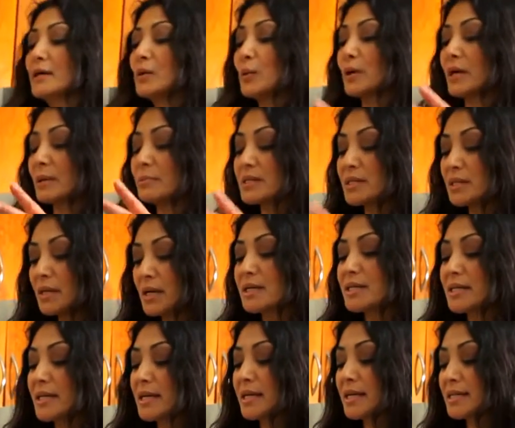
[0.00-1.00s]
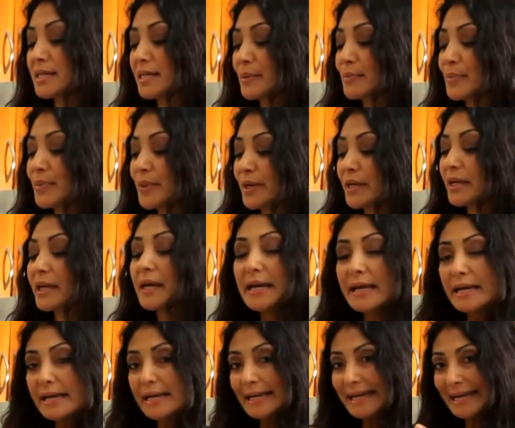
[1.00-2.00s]
when I'm sauteing something,
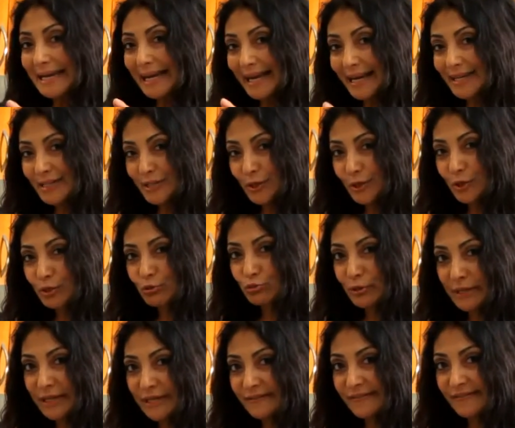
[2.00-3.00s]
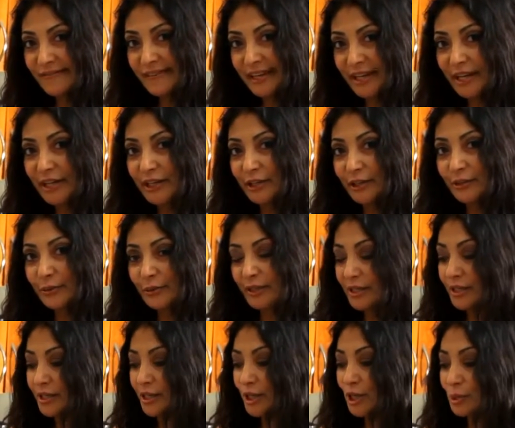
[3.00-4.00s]
has a great value
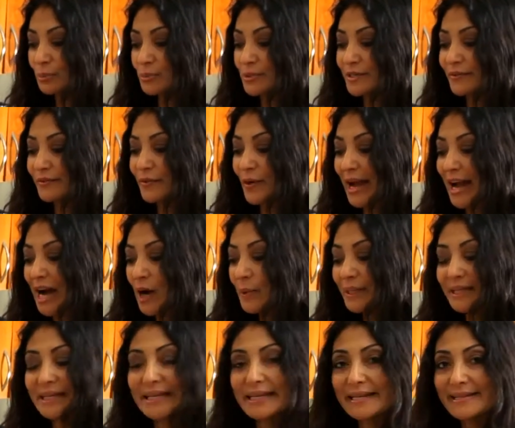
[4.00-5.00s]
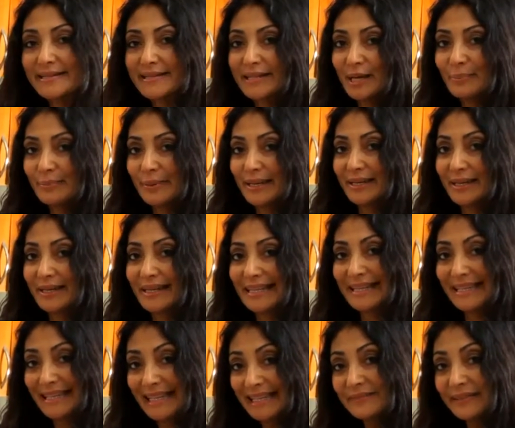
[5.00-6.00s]
in terms of how it heats up, and it
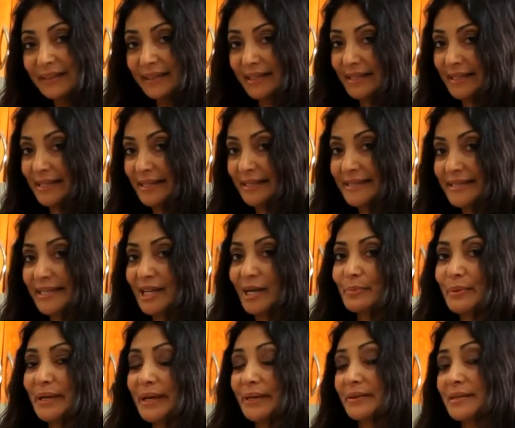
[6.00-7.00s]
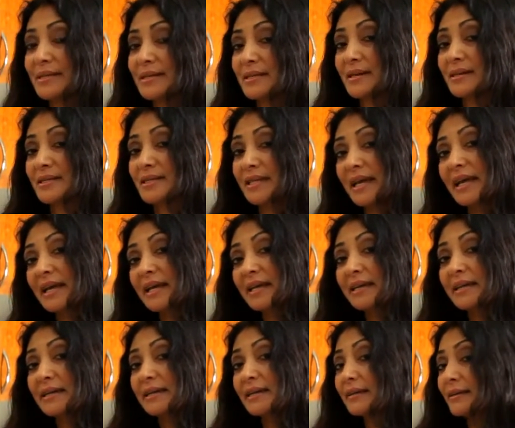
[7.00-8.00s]
evenly heats up, and the
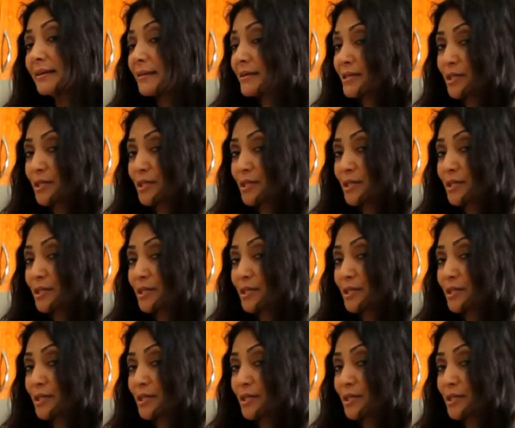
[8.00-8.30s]
sauteing in it is